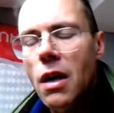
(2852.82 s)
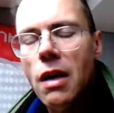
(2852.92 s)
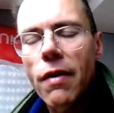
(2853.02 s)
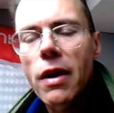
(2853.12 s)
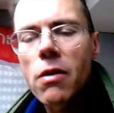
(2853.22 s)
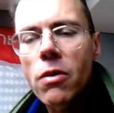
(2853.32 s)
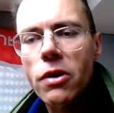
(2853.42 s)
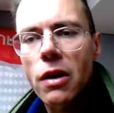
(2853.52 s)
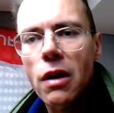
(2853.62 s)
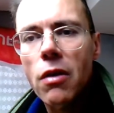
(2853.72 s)
if I
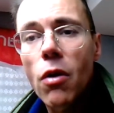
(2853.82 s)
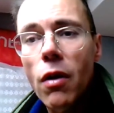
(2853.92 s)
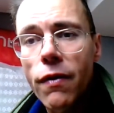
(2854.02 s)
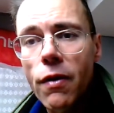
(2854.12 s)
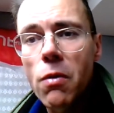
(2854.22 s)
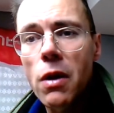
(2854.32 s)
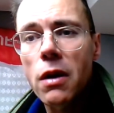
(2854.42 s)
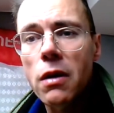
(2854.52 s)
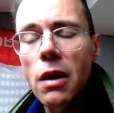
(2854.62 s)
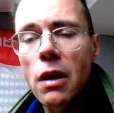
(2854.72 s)
use that, all for
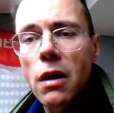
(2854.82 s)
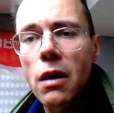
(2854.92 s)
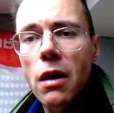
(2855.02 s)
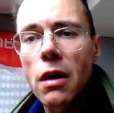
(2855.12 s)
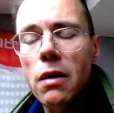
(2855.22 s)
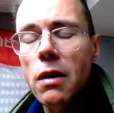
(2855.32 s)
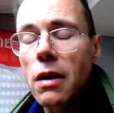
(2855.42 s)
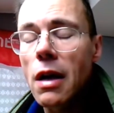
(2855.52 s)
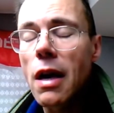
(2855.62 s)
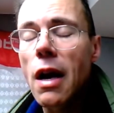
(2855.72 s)
one,
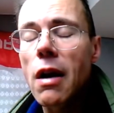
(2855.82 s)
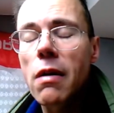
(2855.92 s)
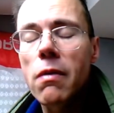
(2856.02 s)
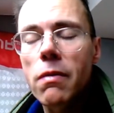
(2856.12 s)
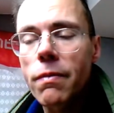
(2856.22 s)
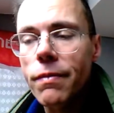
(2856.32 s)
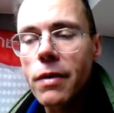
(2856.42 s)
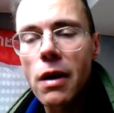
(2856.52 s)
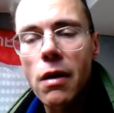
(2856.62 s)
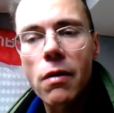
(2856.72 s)
uh,
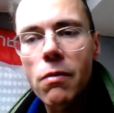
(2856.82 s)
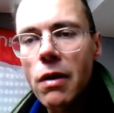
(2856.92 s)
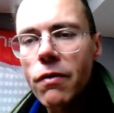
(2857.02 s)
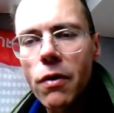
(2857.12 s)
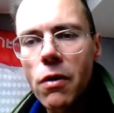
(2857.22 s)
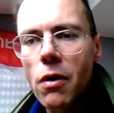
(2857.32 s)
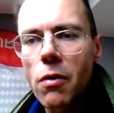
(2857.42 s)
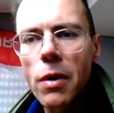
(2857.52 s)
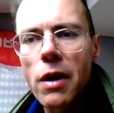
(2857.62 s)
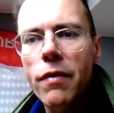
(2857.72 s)
you know, one for all,
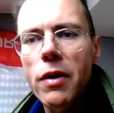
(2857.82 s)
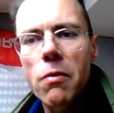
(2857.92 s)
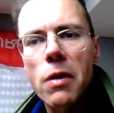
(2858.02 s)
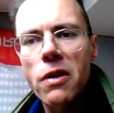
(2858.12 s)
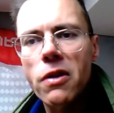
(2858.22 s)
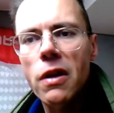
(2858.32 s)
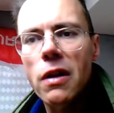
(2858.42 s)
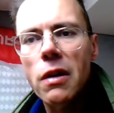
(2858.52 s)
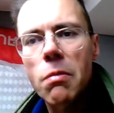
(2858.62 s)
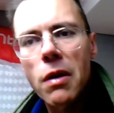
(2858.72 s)
or whatever you want to say
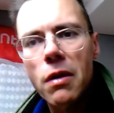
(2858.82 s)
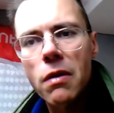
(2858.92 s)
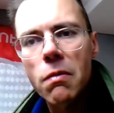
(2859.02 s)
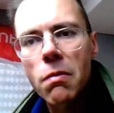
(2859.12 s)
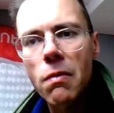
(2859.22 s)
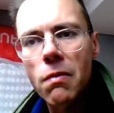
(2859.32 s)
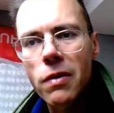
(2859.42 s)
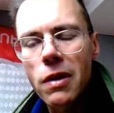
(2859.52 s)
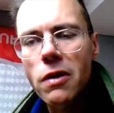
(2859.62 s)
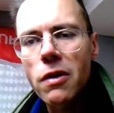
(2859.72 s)
that, but
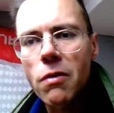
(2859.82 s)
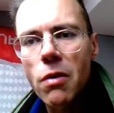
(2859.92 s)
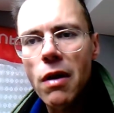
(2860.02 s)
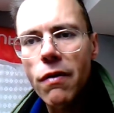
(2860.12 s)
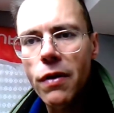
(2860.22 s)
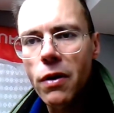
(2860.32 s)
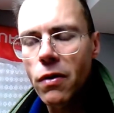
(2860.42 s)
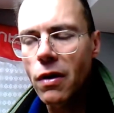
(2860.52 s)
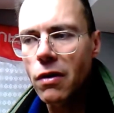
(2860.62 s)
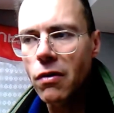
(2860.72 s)
this is the way I feel
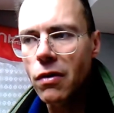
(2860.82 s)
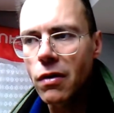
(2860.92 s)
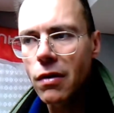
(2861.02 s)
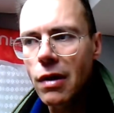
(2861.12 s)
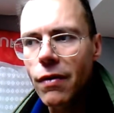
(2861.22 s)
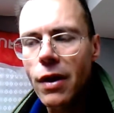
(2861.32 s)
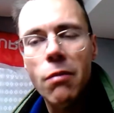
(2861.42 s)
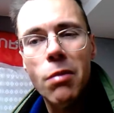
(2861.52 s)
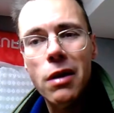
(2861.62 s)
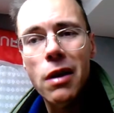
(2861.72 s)
that if it
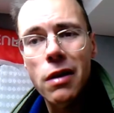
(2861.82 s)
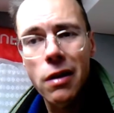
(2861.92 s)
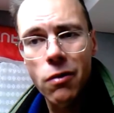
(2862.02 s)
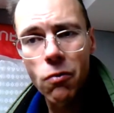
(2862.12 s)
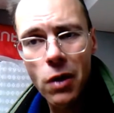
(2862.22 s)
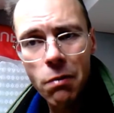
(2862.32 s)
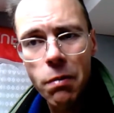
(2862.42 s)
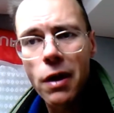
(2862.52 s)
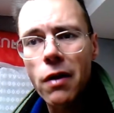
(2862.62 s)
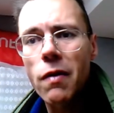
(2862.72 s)
can be done in one
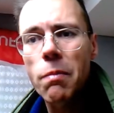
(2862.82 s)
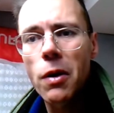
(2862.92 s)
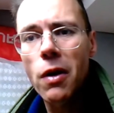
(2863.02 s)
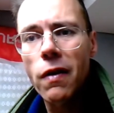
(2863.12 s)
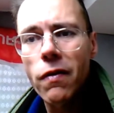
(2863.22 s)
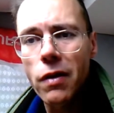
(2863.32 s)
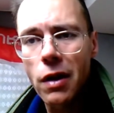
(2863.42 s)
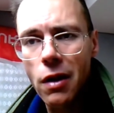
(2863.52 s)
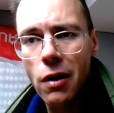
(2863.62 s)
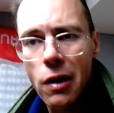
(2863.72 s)
part of the Poland,
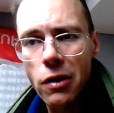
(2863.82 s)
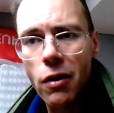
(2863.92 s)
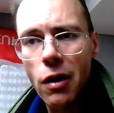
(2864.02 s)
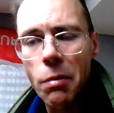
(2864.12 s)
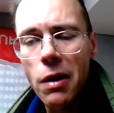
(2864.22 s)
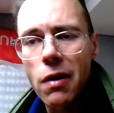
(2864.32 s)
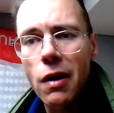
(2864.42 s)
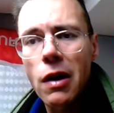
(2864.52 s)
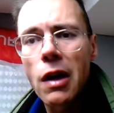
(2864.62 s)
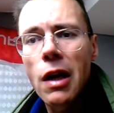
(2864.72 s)
it, it's going to be
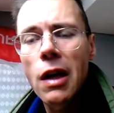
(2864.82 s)
done